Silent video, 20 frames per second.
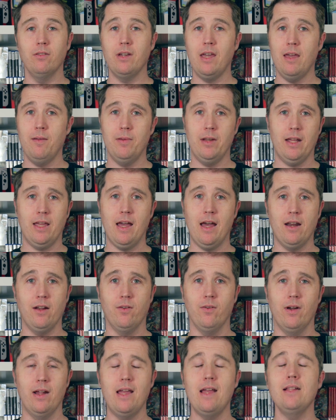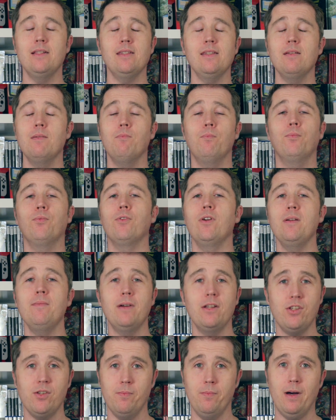game in a category. It's pretty
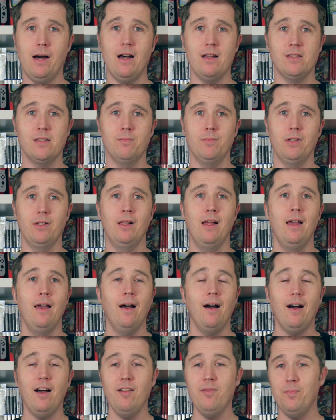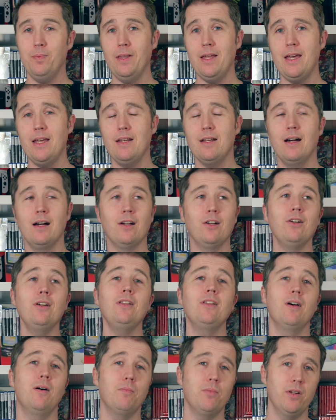much impossible. I've played a
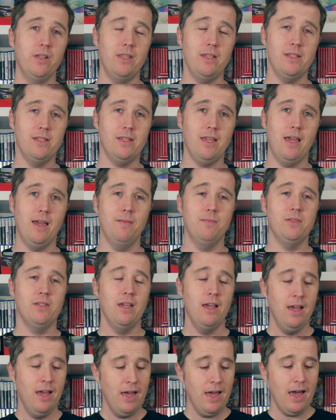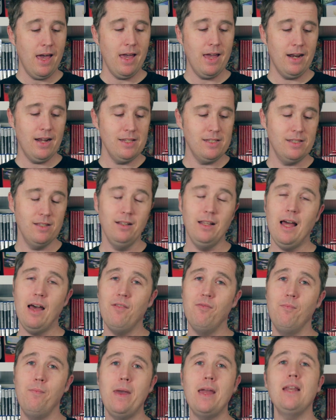good number of these games, and I still
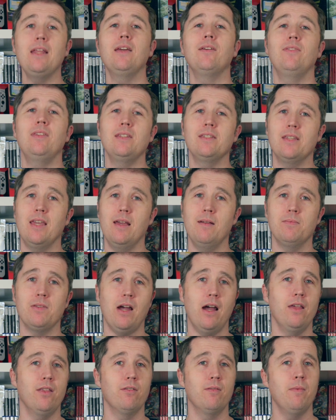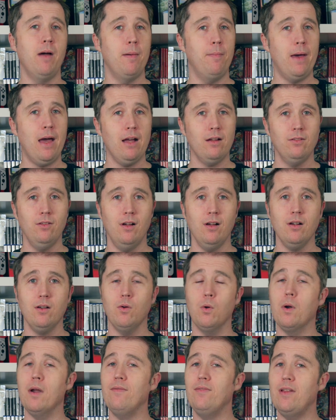have many of these games either in my backlog
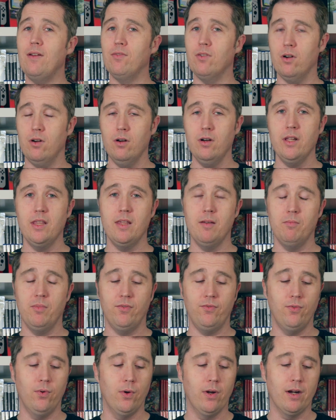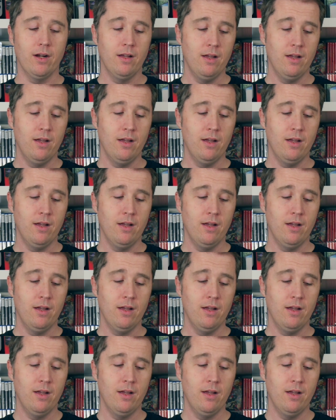or I've never heard of them before.